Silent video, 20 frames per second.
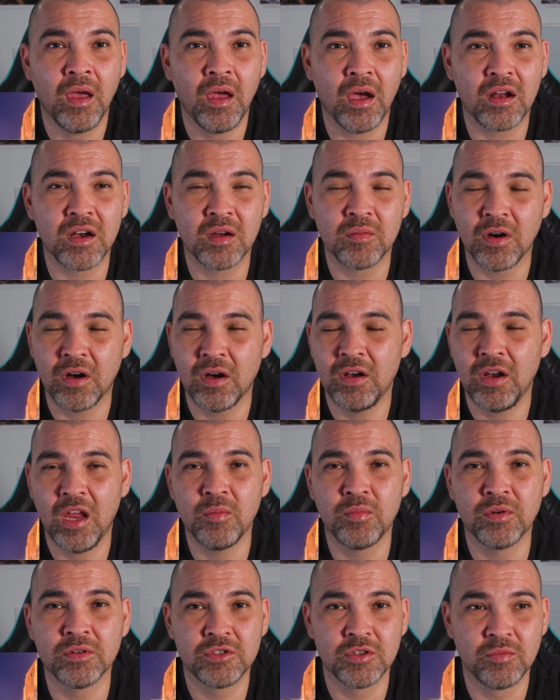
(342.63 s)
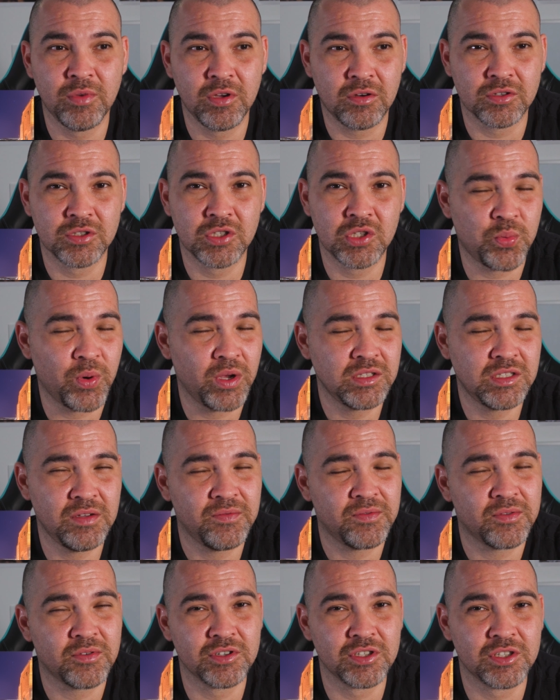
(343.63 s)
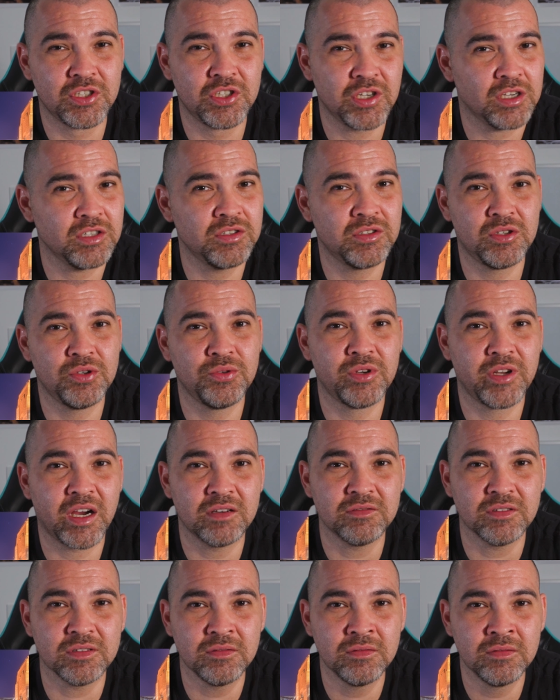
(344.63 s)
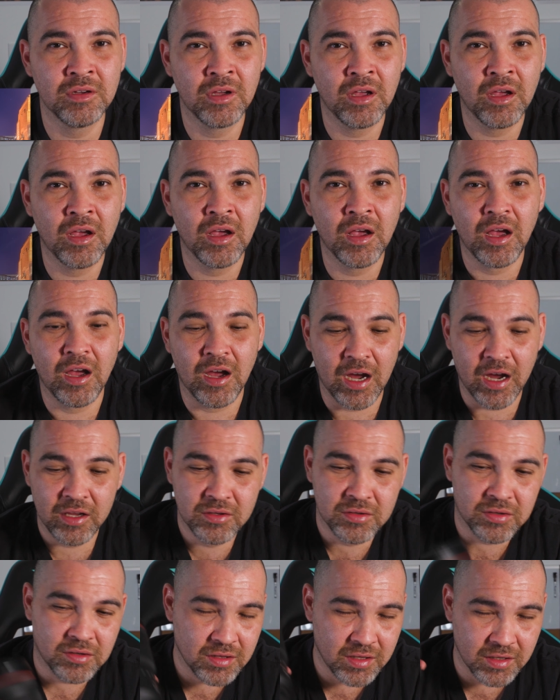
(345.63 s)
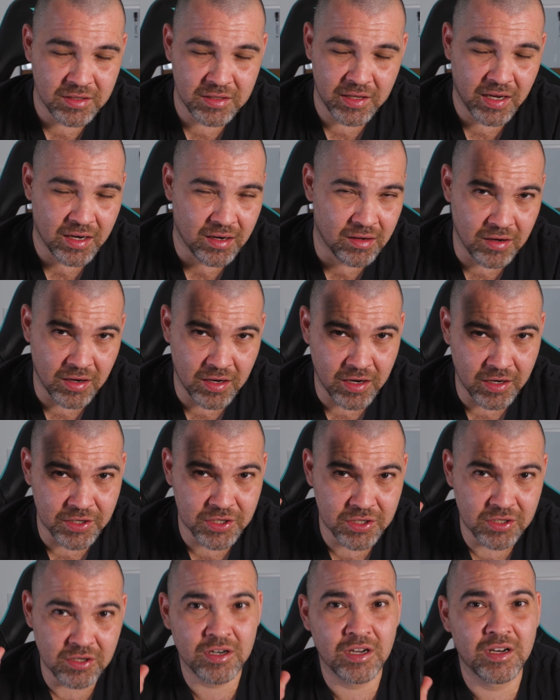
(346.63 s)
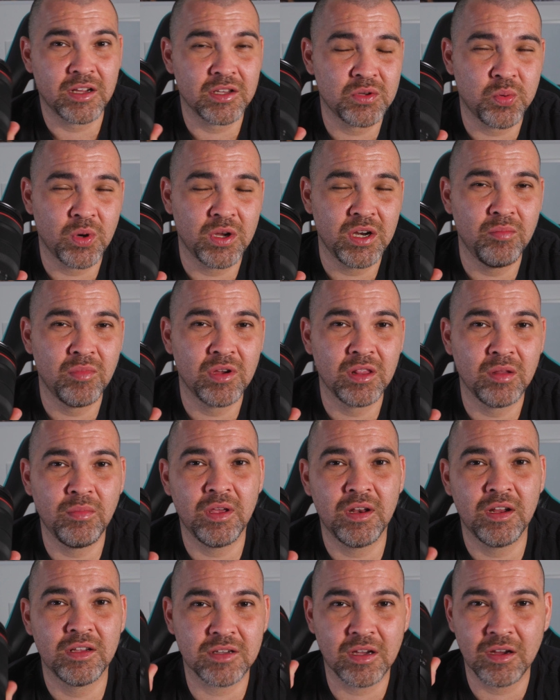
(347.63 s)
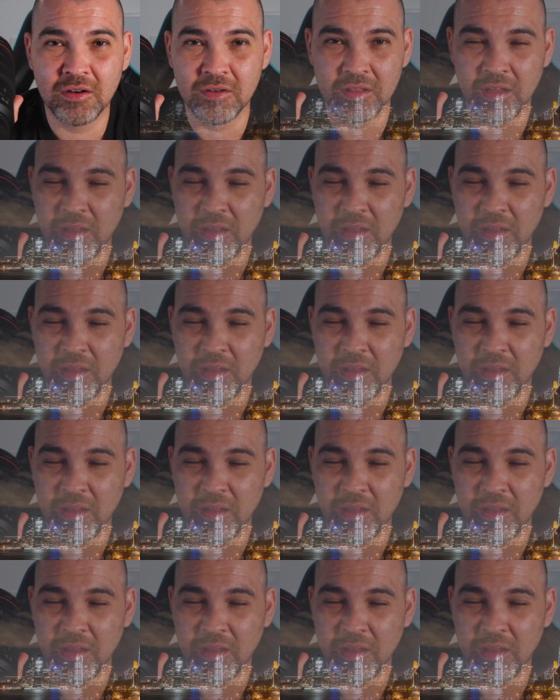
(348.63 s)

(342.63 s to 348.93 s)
and I'm unable to because 24 is just too narrow. I took this down and I shot it at 20 millimeters. I got